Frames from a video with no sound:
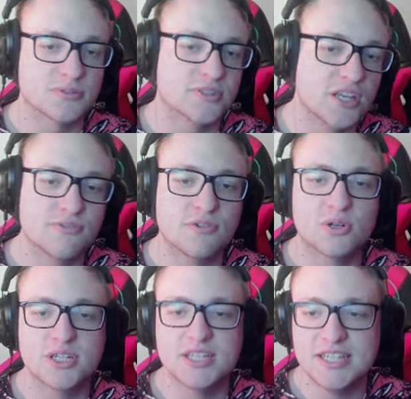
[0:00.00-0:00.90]

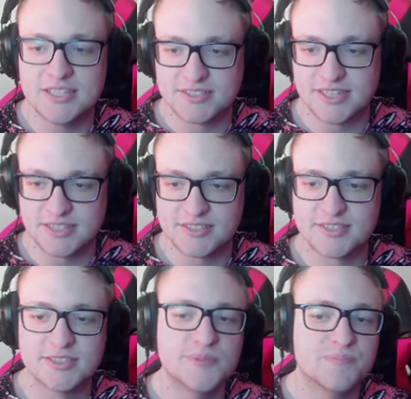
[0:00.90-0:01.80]
d4,
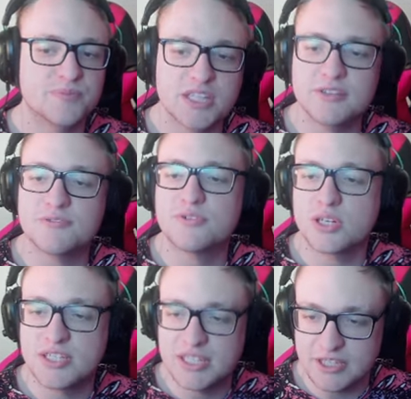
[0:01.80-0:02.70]
e6,
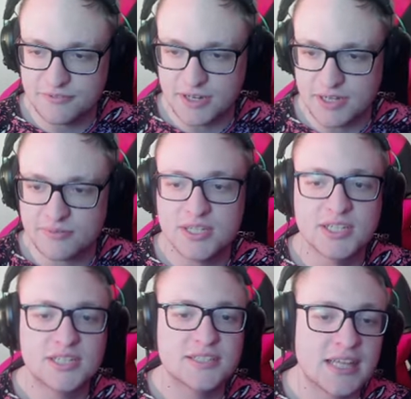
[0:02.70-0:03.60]
d4, d5,
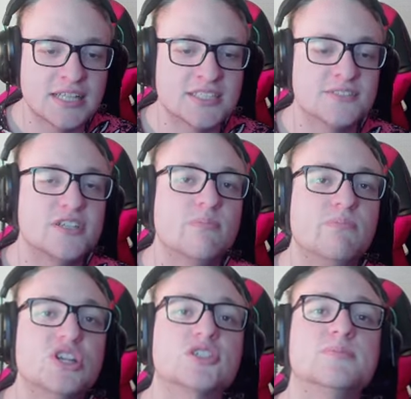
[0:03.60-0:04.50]
knight c3,
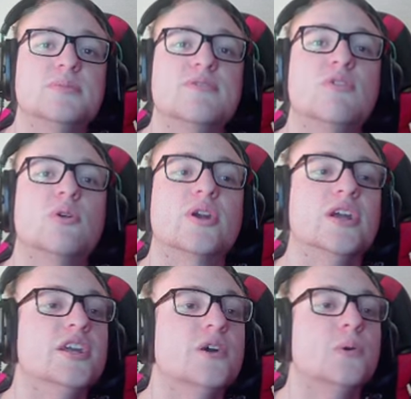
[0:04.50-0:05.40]
bishop b4.
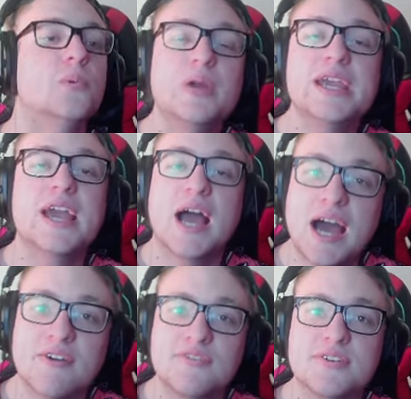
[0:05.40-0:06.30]
We
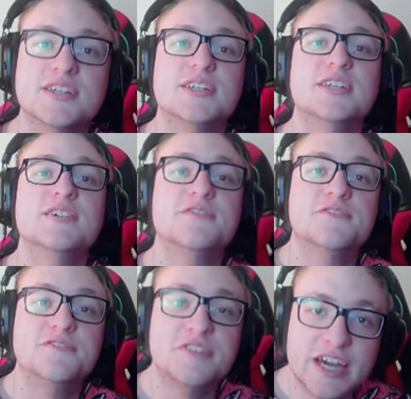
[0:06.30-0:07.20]
have
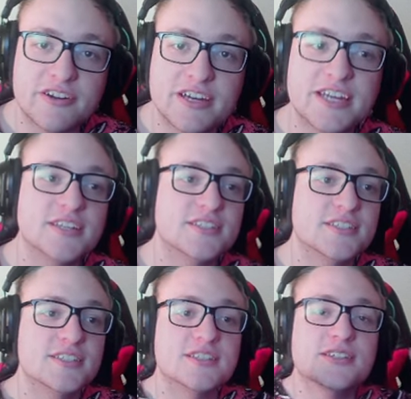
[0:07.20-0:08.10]
very
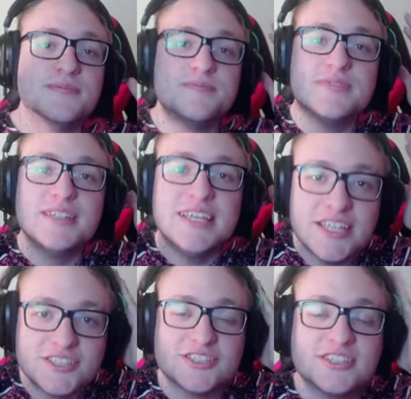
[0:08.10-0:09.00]

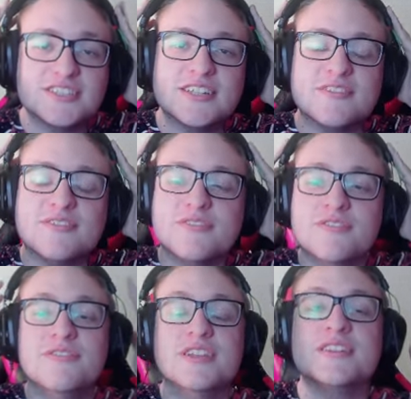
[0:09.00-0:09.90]
interesting
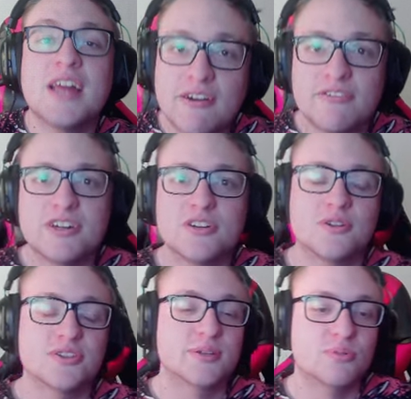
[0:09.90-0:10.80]
the Winawer
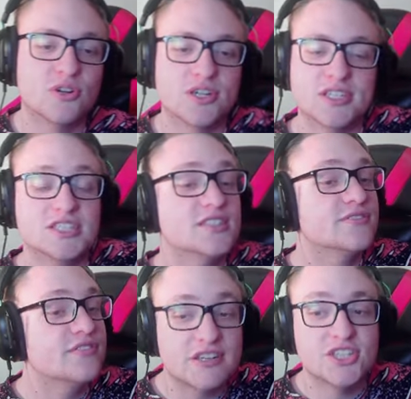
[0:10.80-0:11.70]
on the board. It's
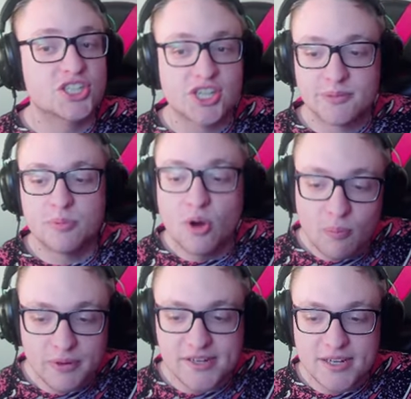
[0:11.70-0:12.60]
very sharp
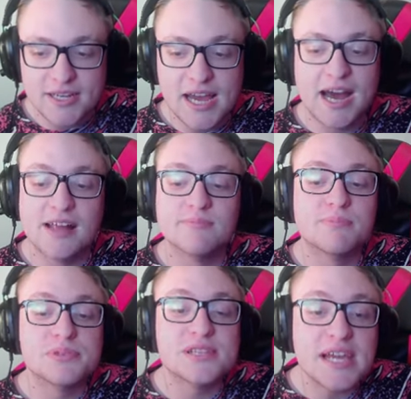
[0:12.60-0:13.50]
opening and
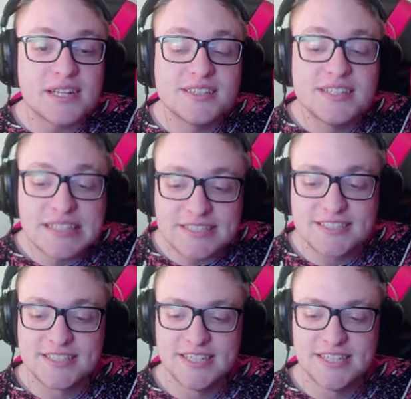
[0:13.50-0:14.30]
playing this